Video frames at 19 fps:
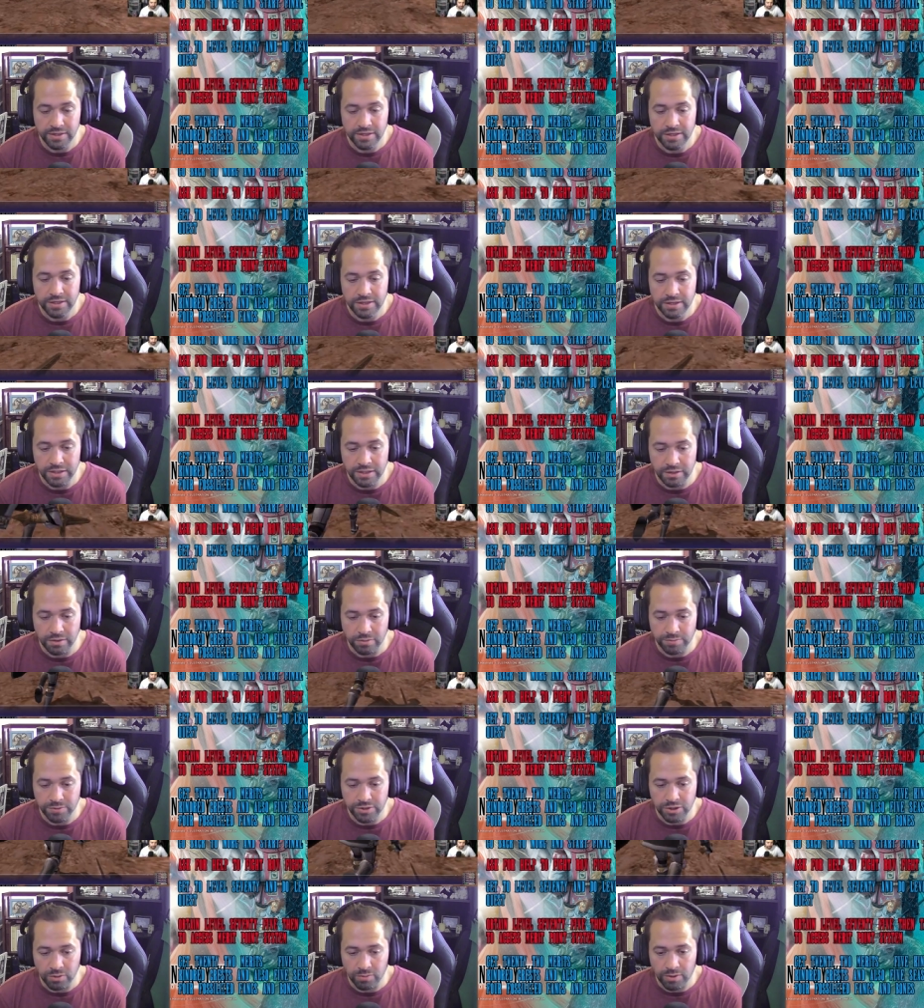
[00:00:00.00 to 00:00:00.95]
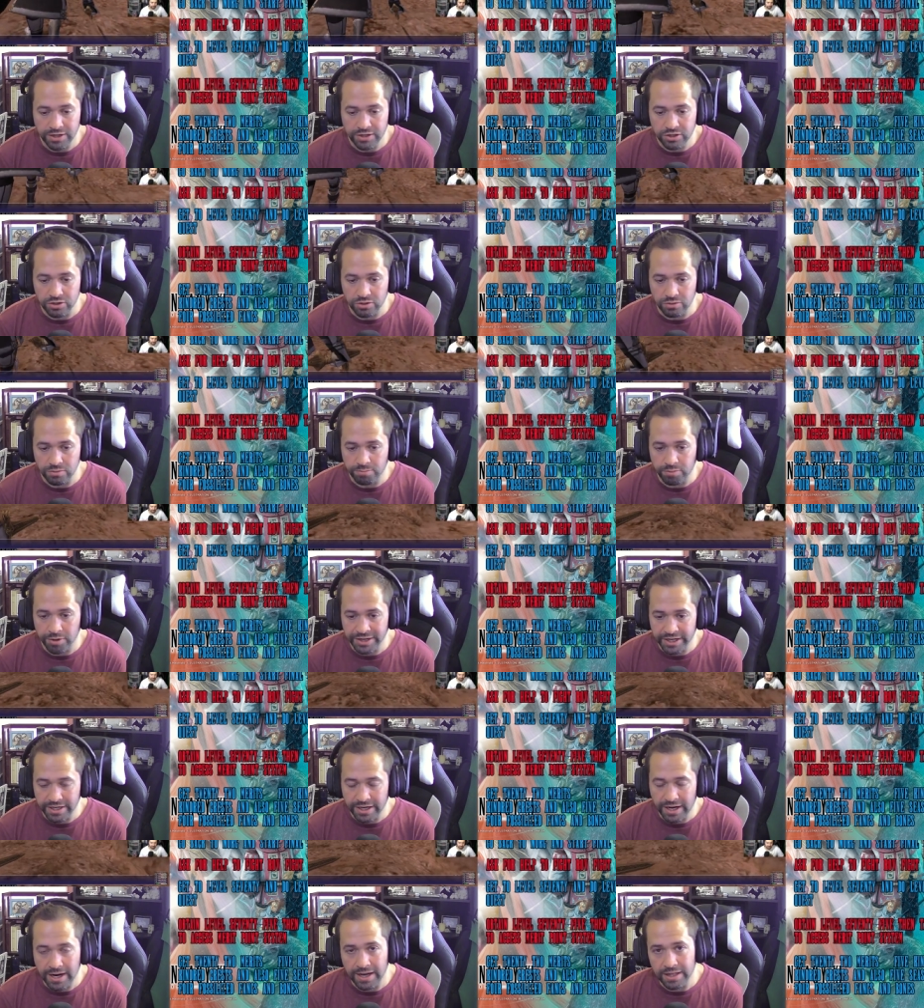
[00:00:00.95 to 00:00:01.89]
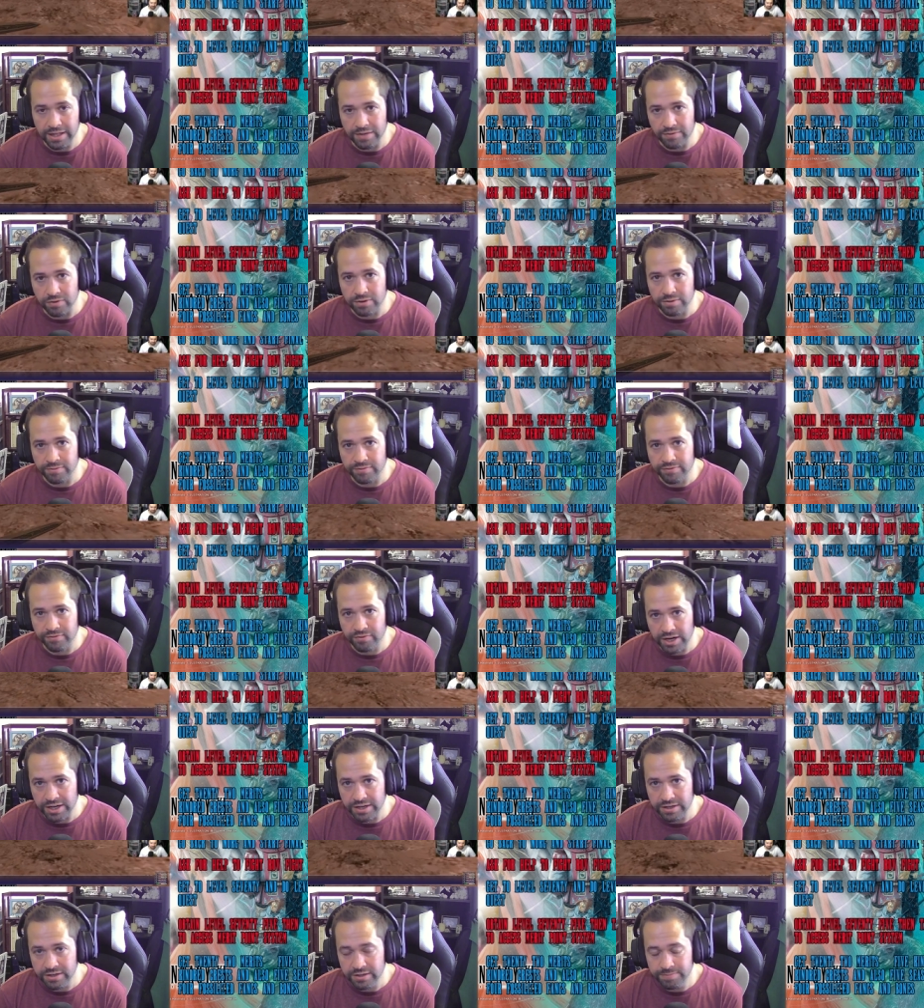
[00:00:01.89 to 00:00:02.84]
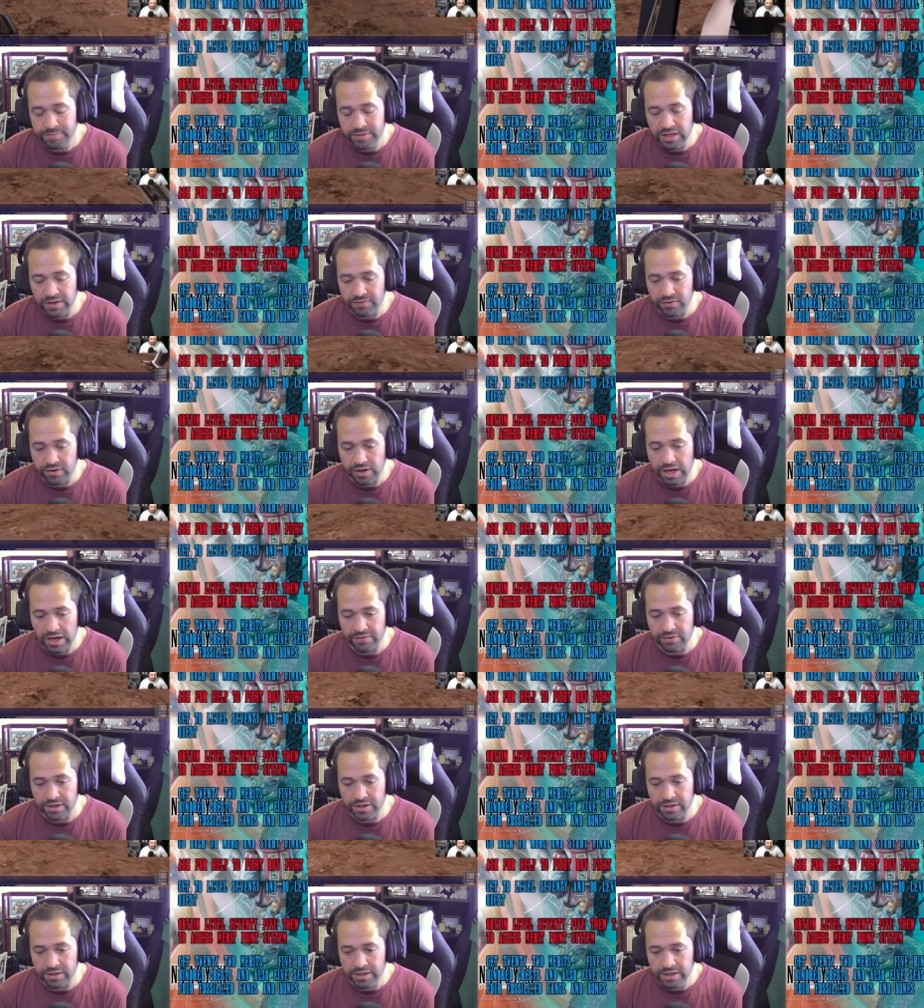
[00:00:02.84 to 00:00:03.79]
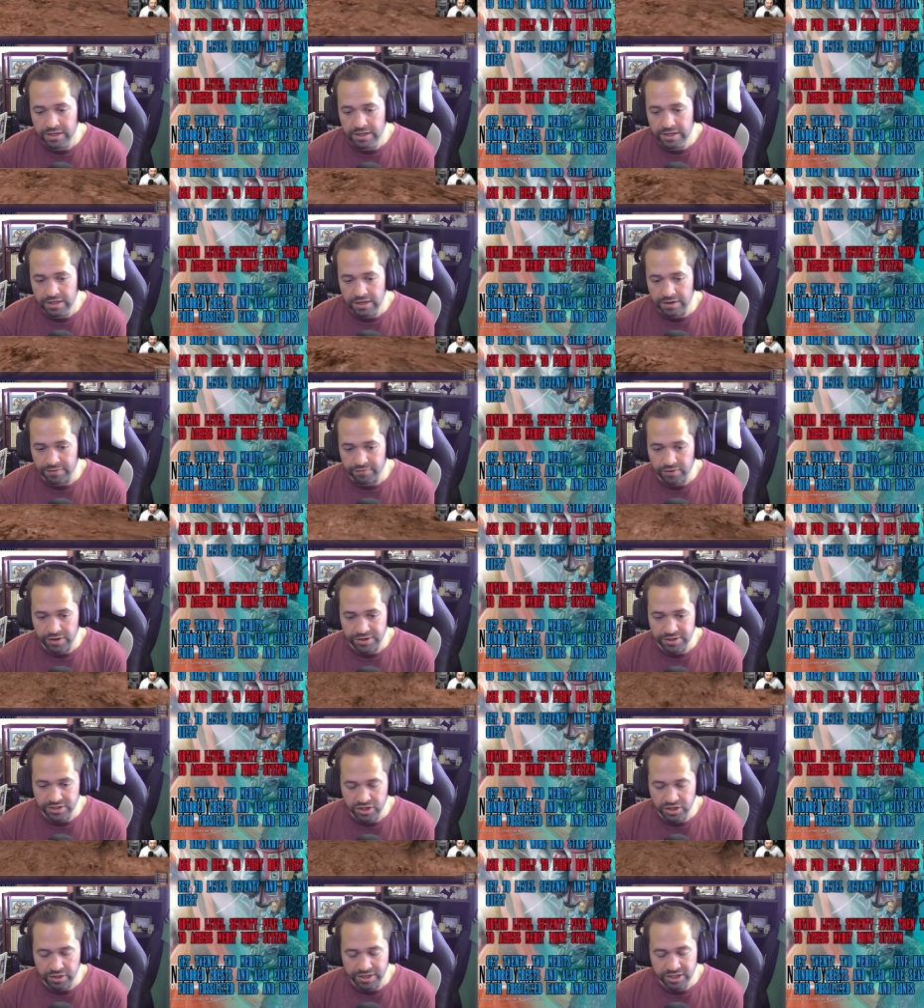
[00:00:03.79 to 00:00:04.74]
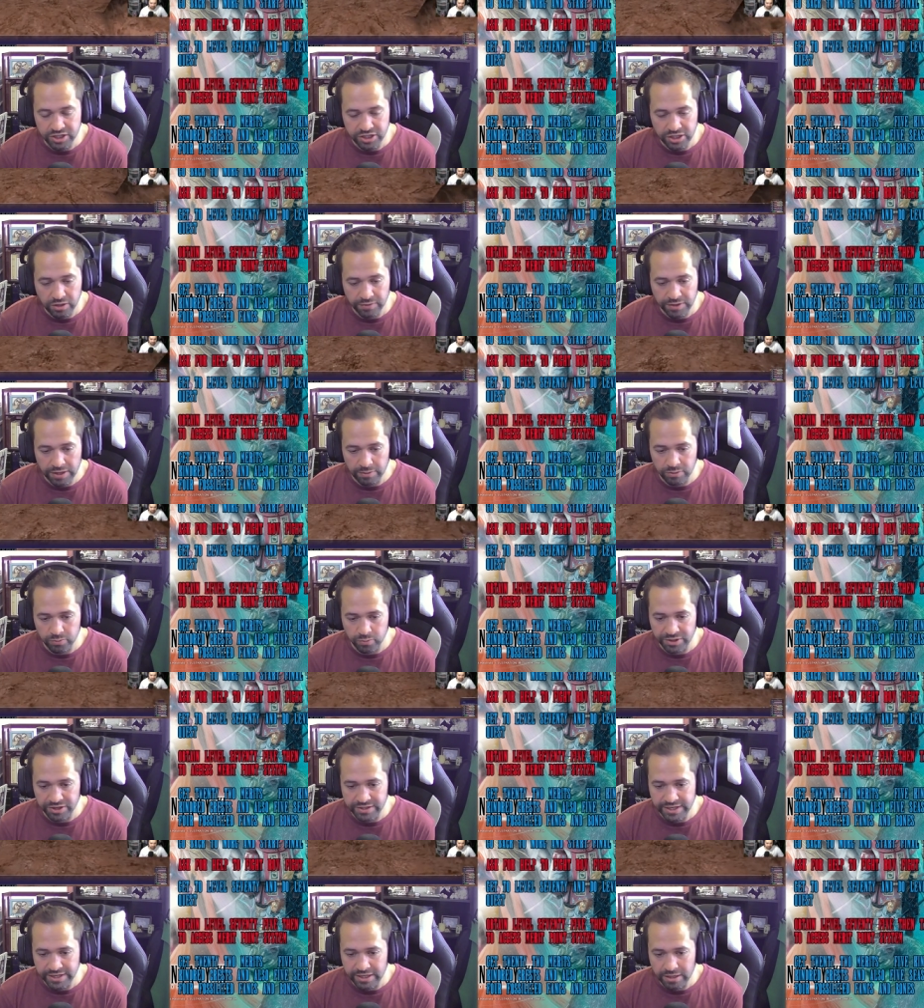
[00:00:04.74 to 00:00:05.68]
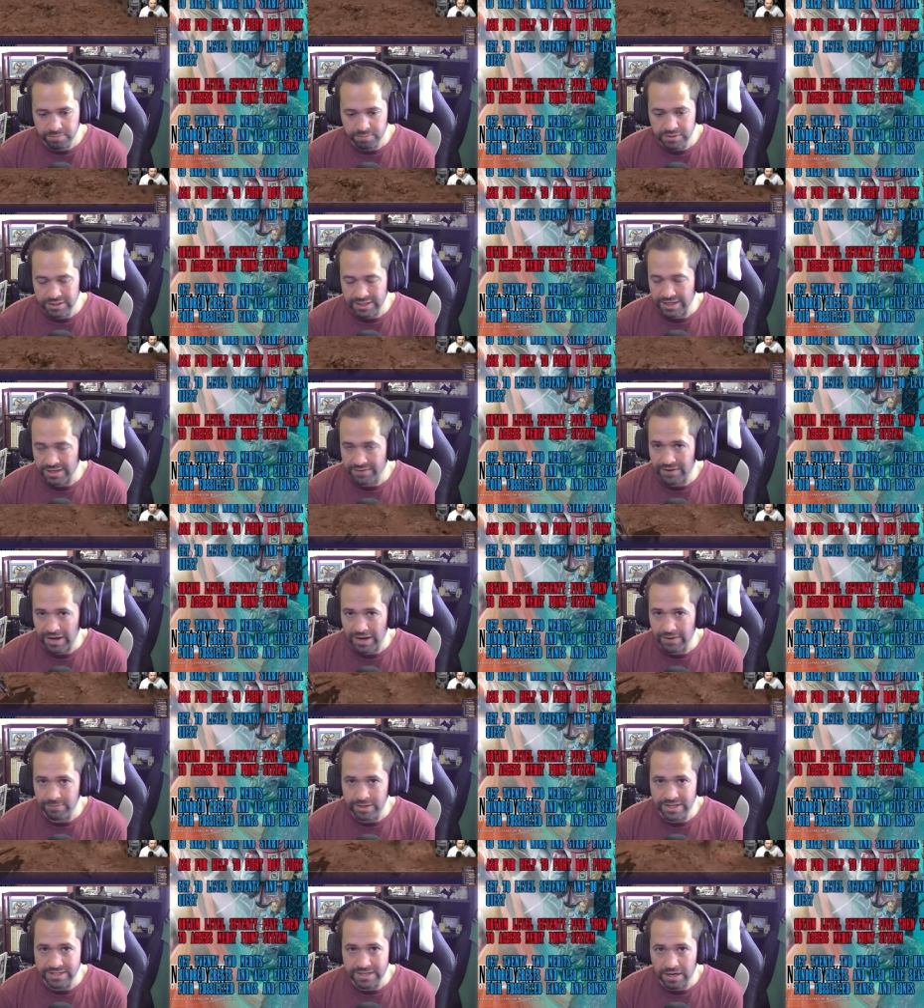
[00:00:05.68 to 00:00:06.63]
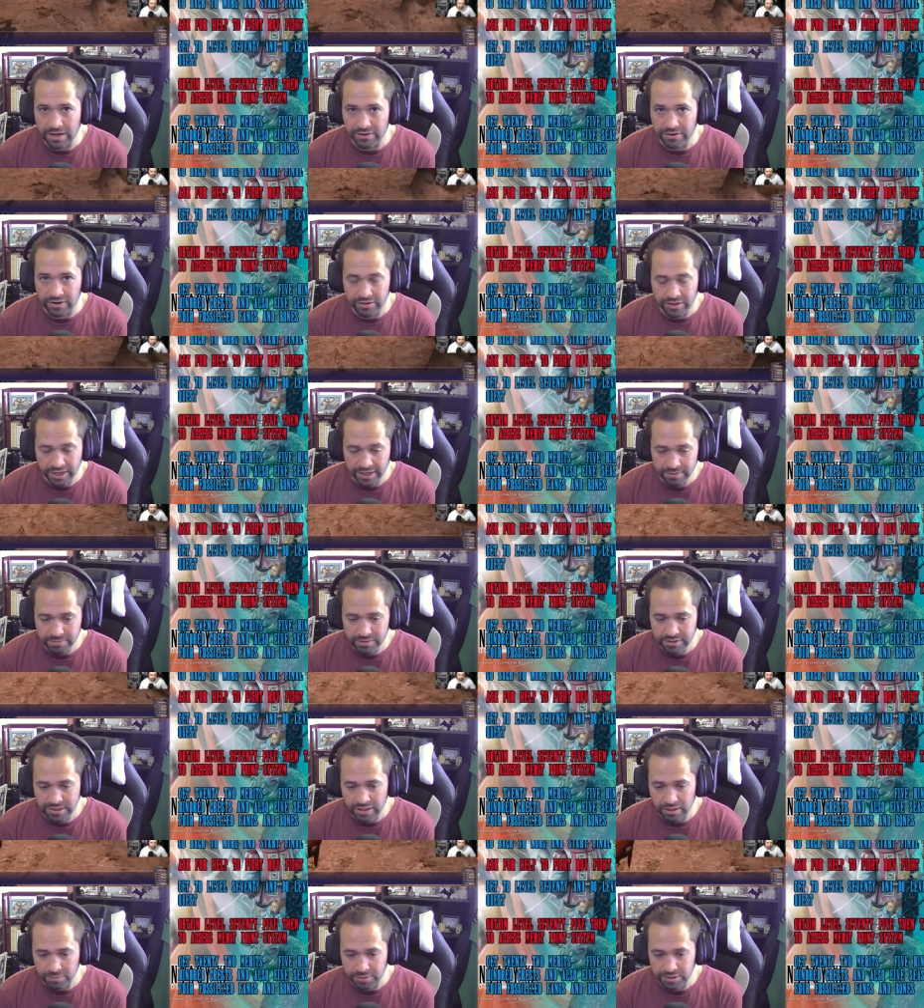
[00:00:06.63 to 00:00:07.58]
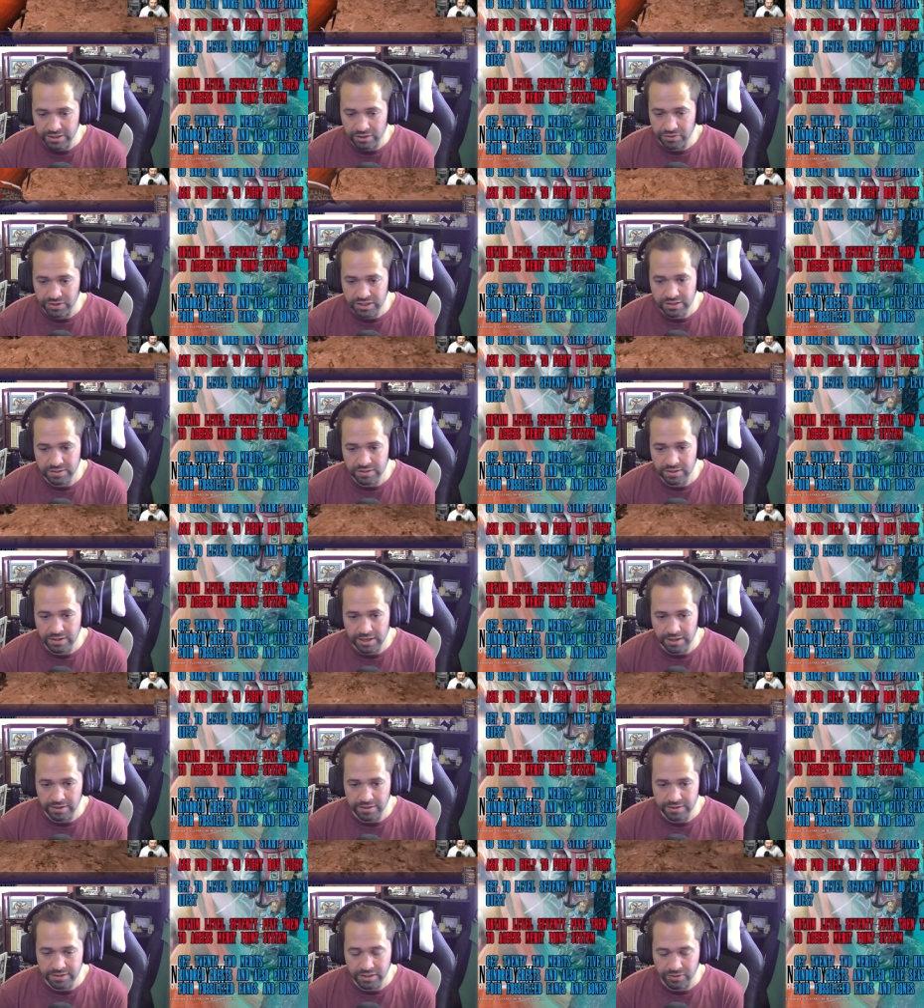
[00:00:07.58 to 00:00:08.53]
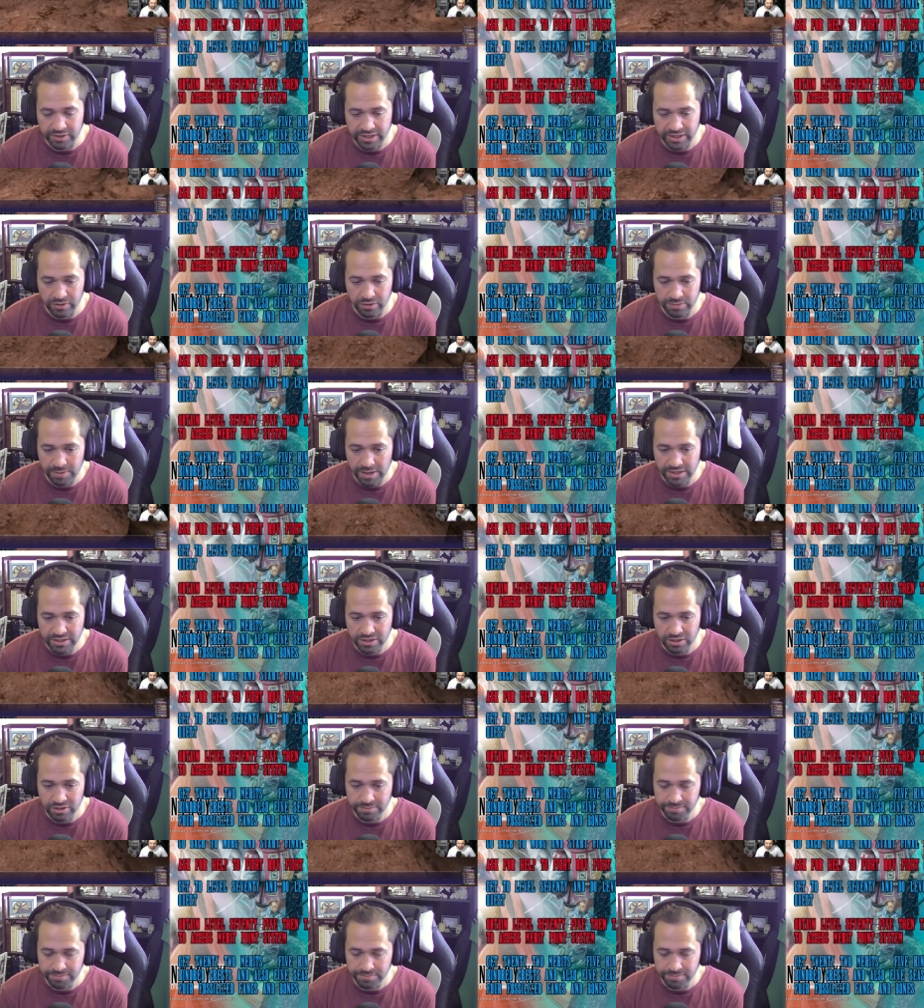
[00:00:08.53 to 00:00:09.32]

So you'll want to bring in a high-level friend. If you have a friend in your link shell that was willing to help, take 5 minutes out of their day to help you kill this monster,